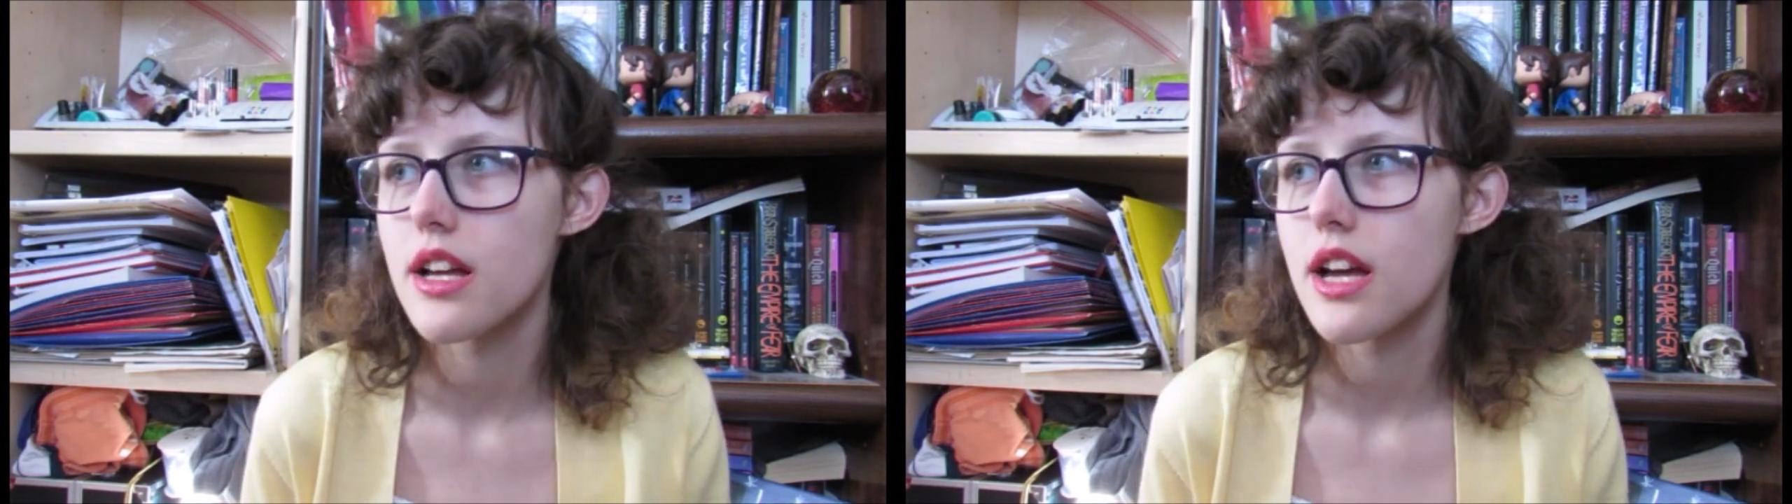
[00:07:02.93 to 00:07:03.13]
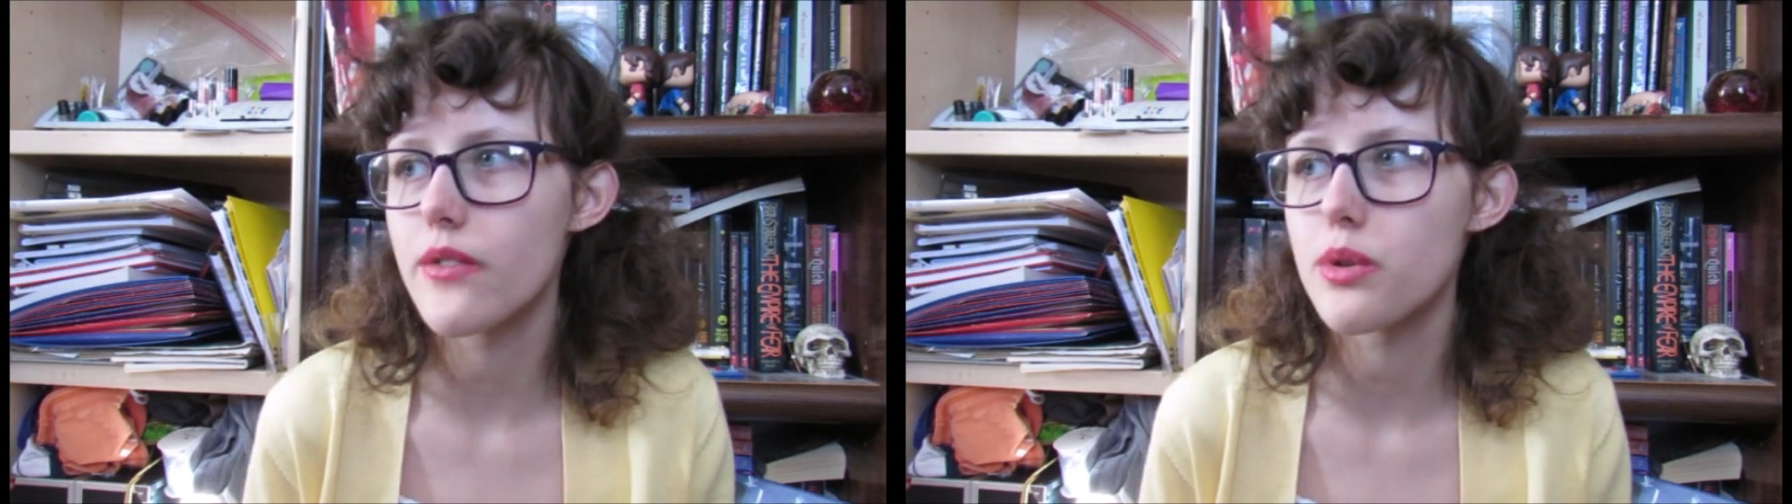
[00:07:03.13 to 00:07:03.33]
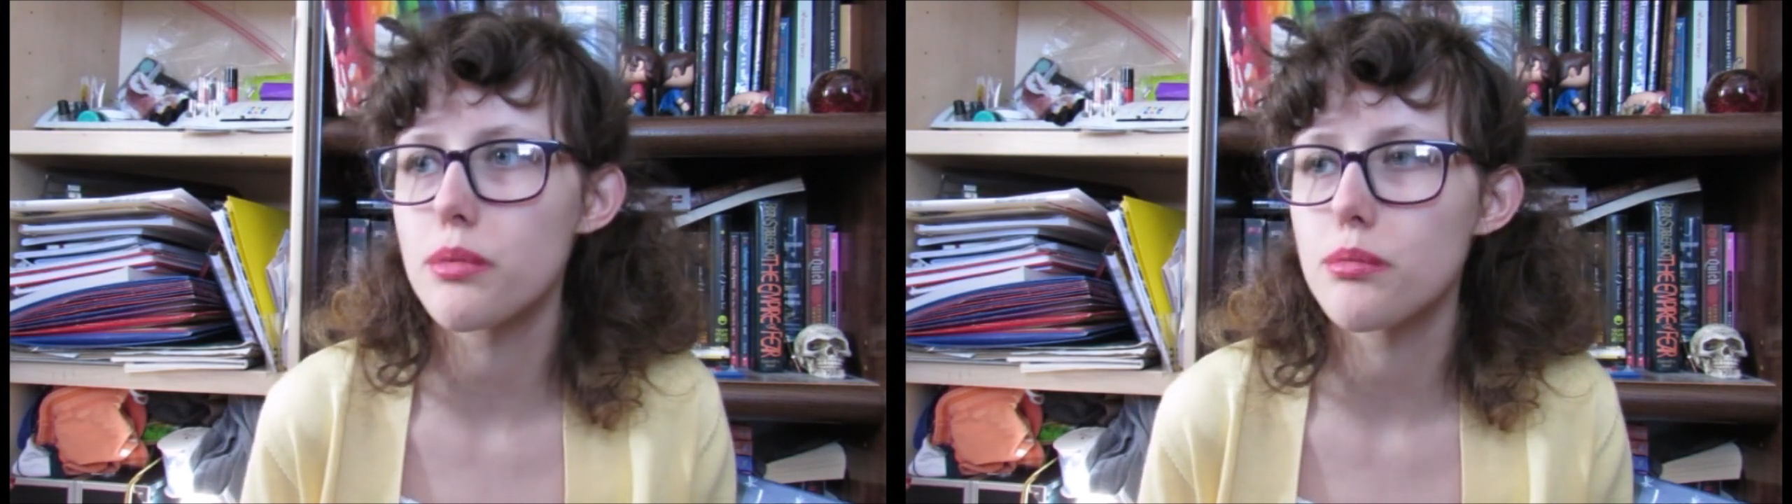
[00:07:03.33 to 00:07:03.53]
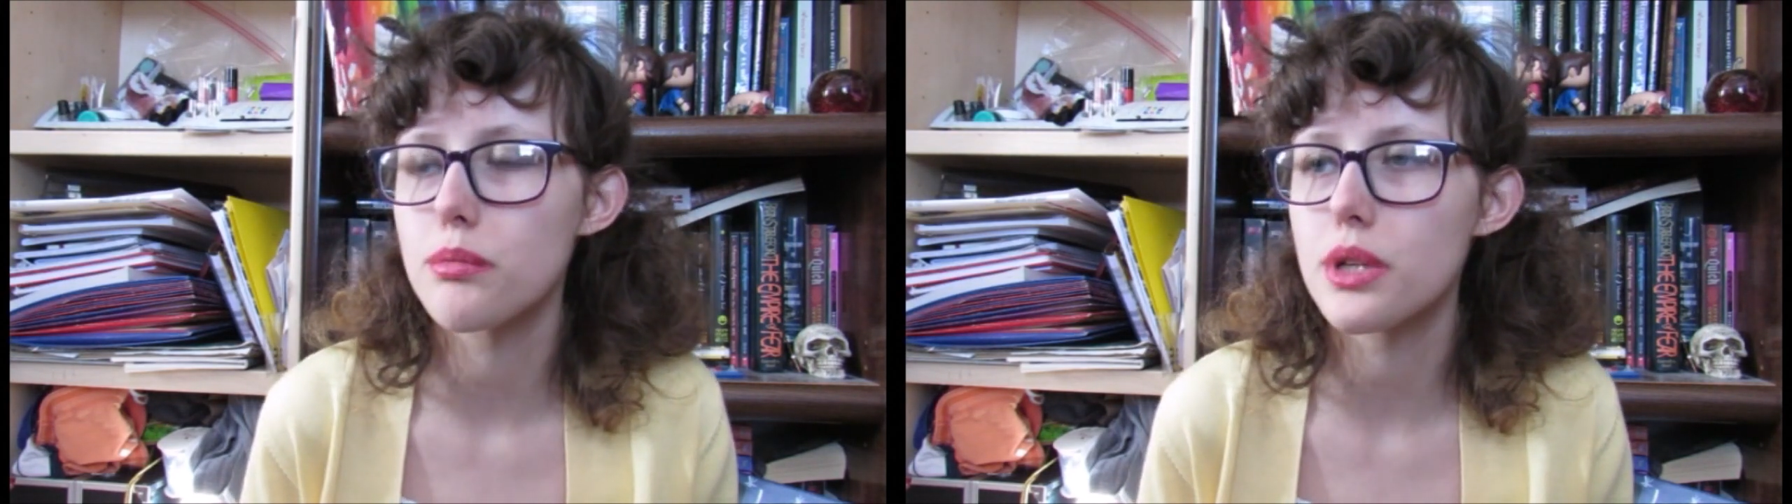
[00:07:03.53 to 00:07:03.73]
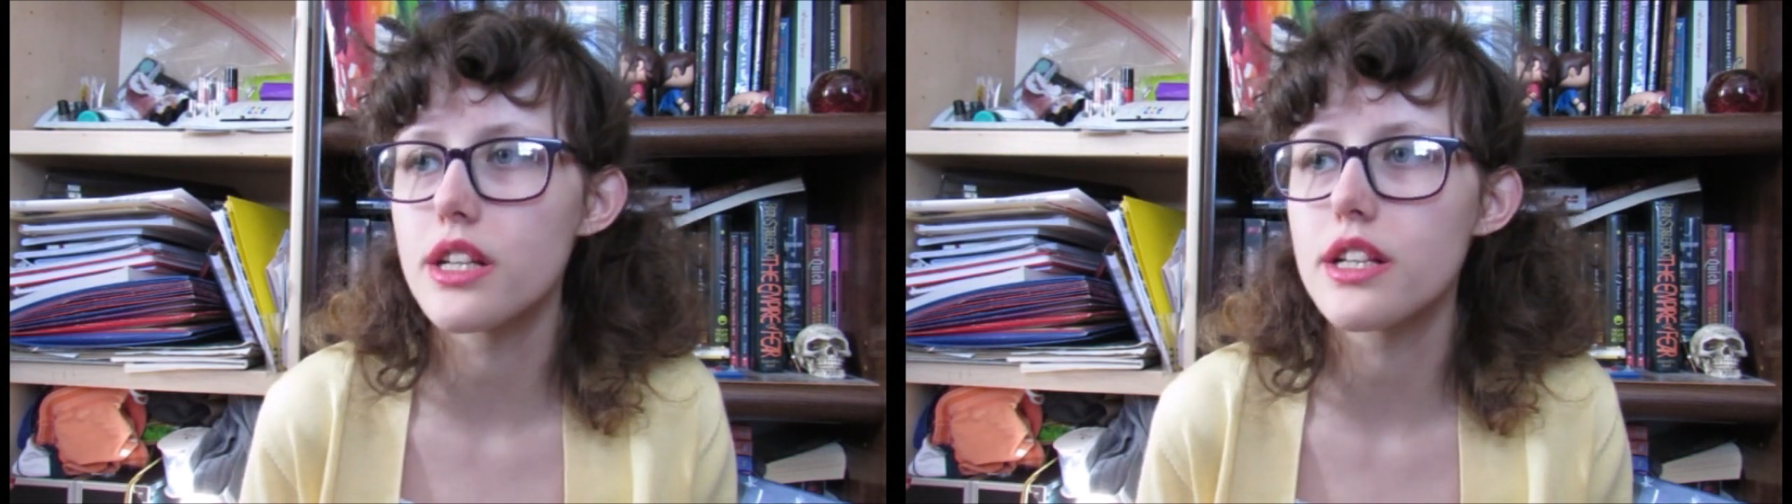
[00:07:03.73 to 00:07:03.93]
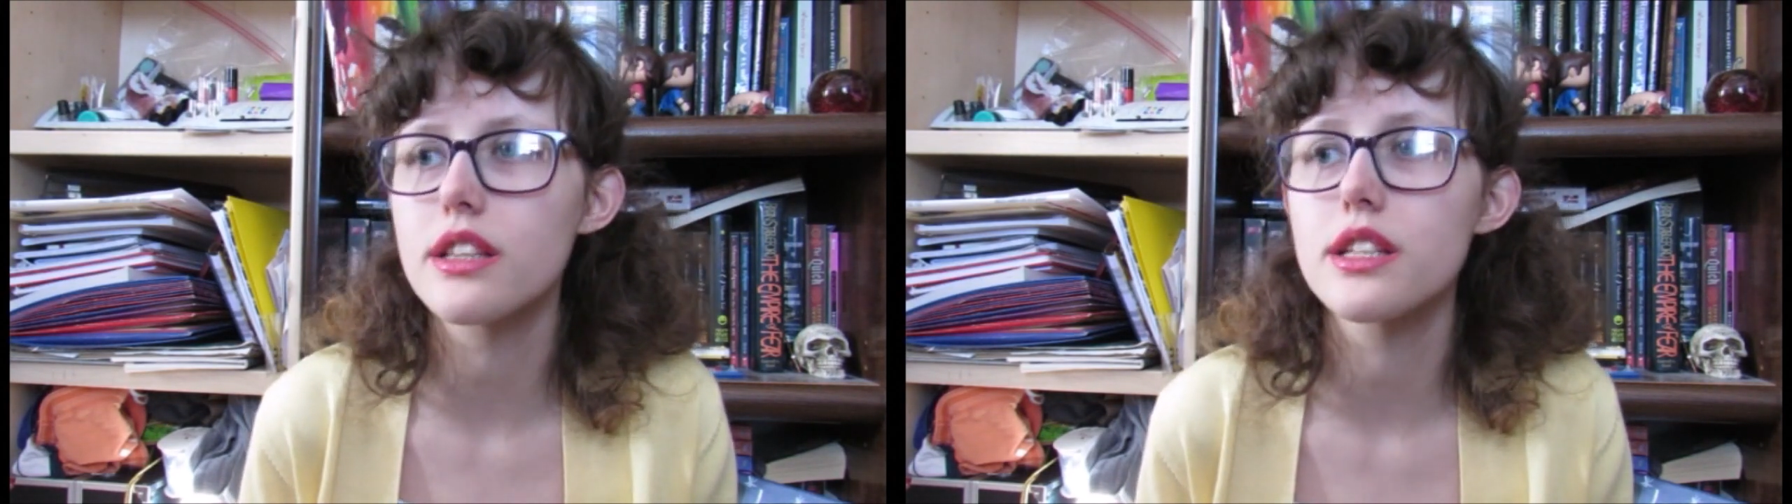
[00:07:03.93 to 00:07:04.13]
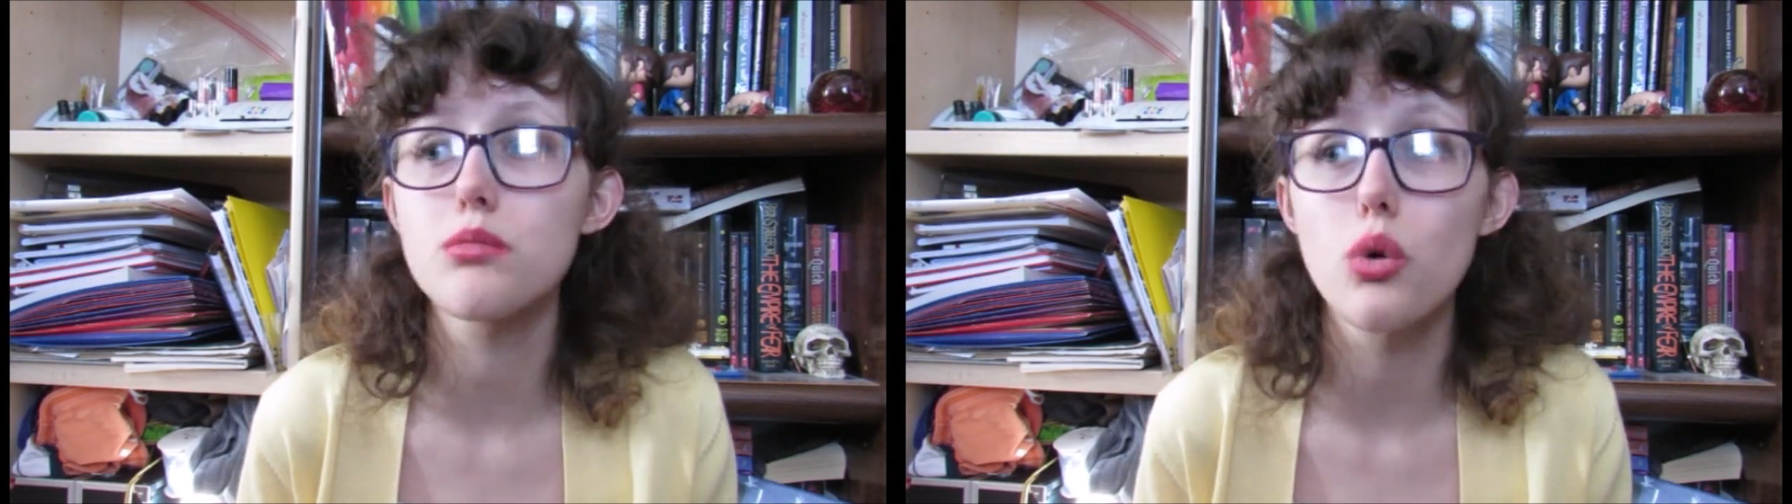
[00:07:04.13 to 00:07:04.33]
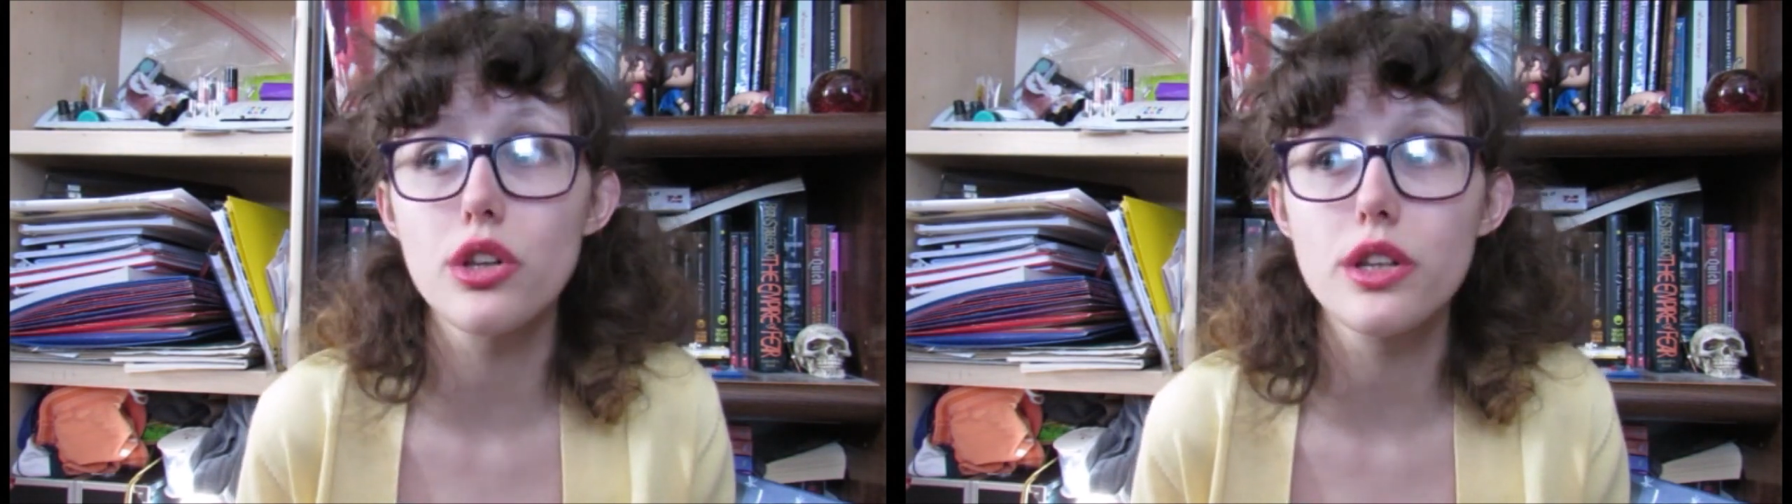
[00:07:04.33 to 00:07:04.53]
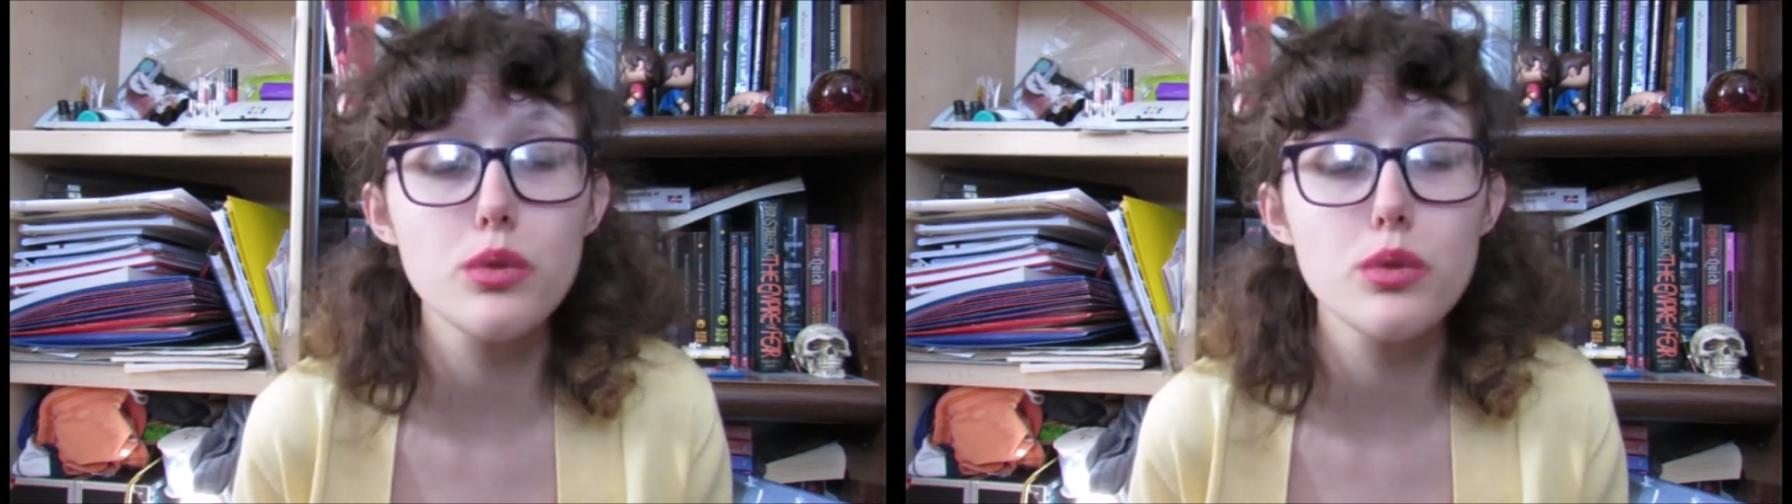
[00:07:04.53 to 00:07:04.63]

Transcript: After beating the mortally